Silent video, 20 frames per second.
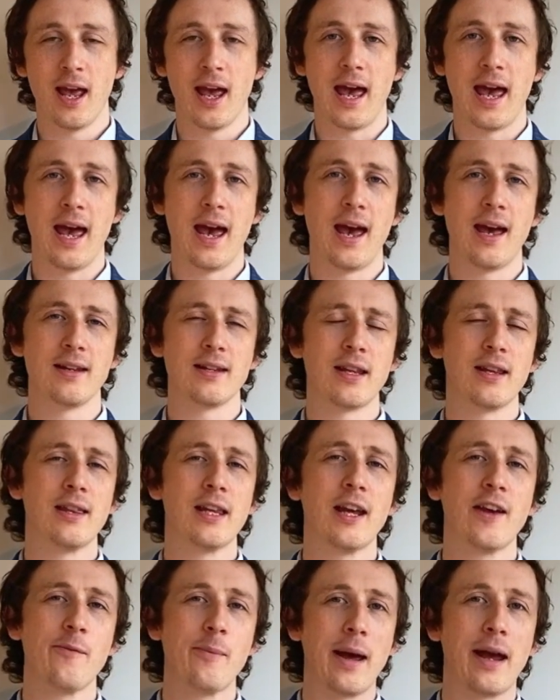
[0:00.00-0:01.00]
and I
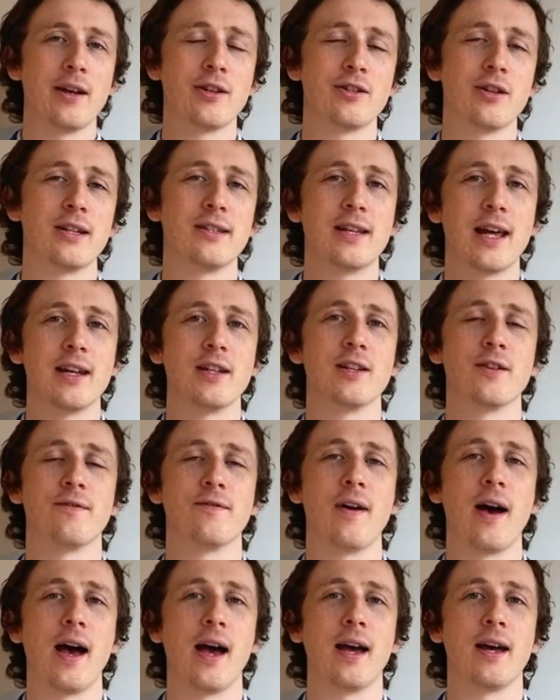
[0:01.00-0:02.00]
think I've managed to
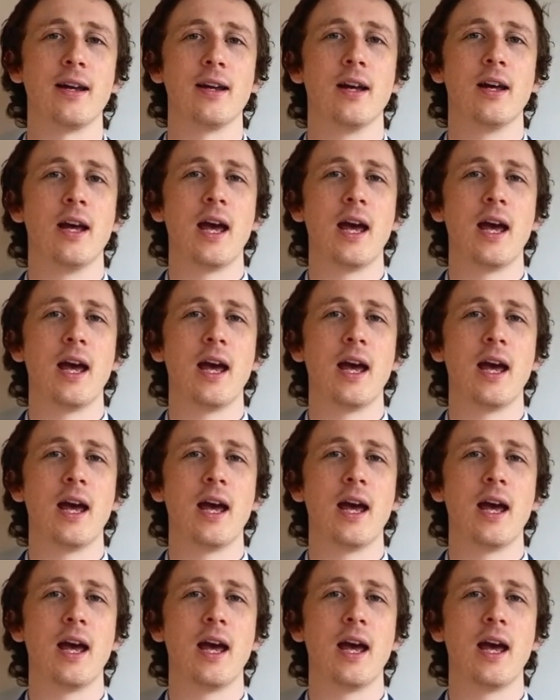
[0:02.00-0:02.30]
identify